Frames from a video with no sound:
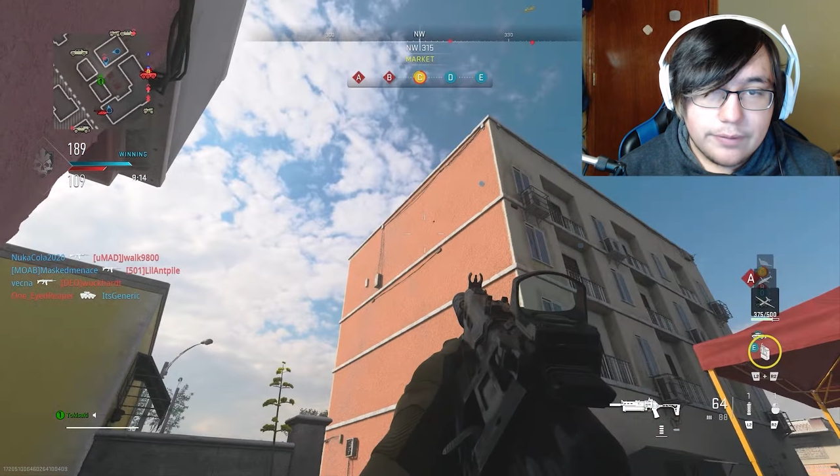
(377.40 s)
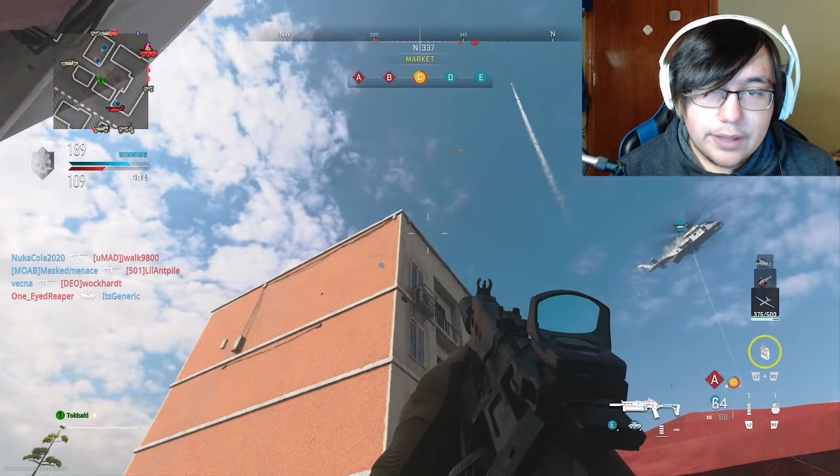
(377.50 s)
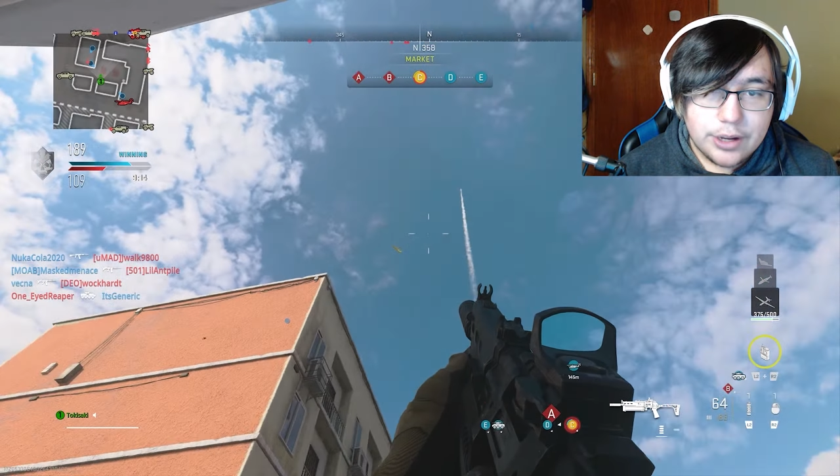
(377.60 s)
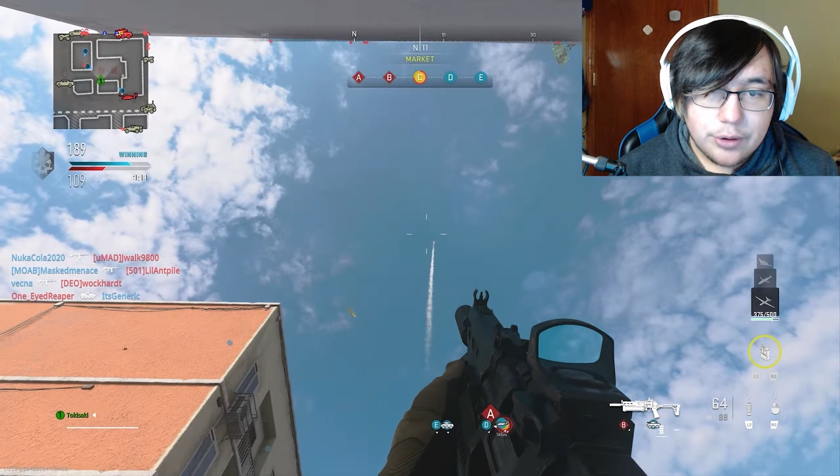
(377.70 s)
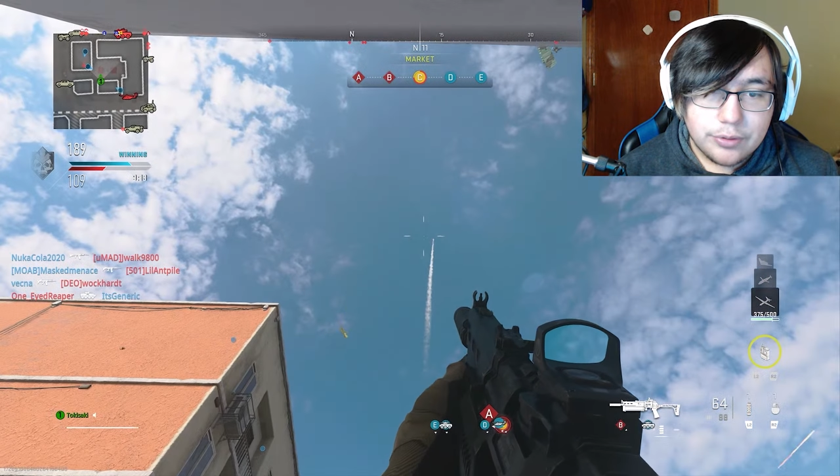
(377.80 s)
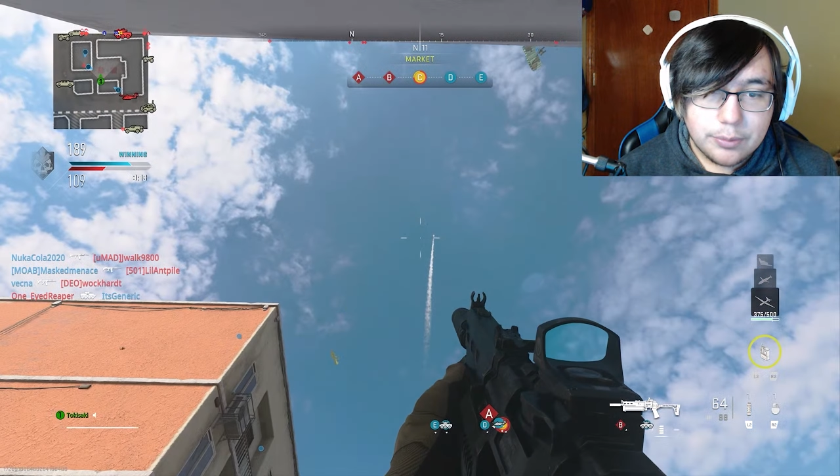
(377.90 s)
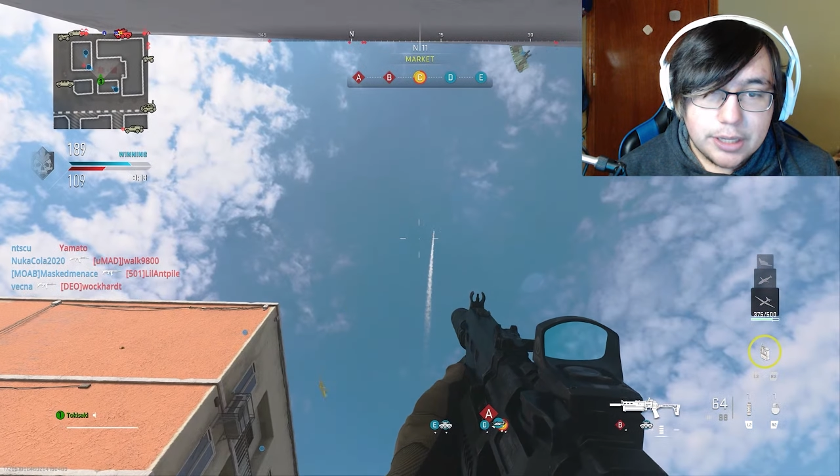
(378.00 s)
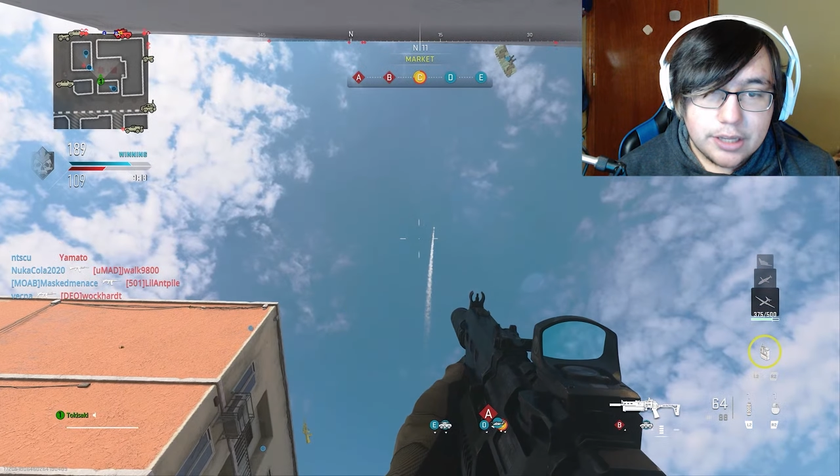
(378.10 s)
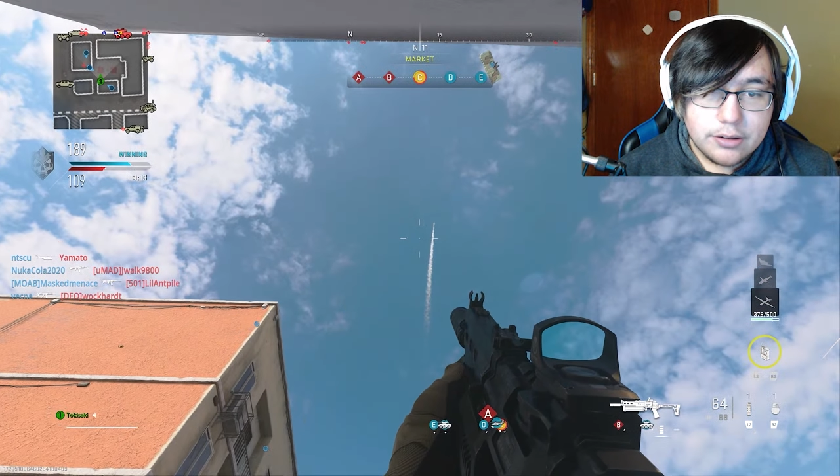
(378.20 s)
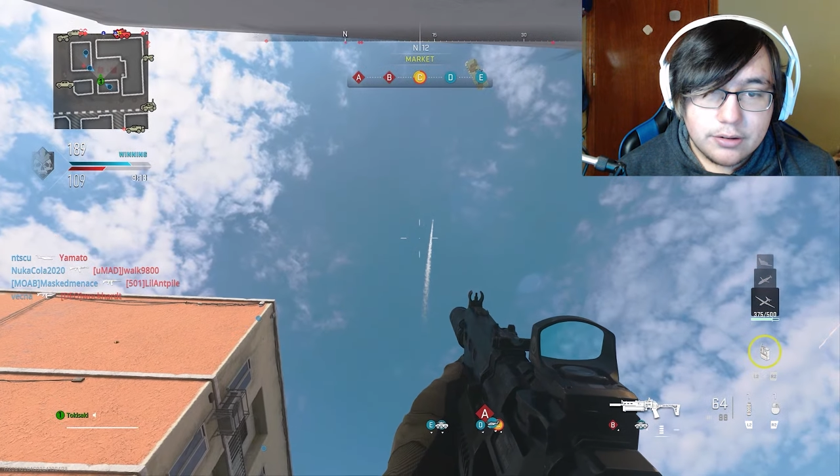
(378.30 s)
That goes for
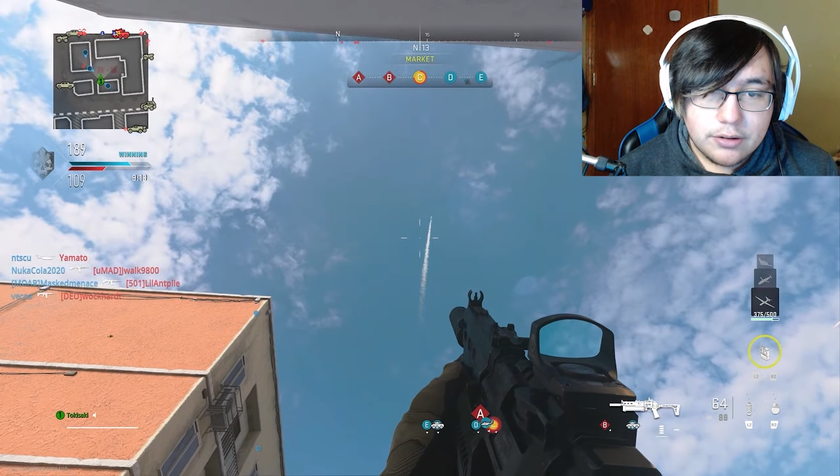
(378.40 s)
me.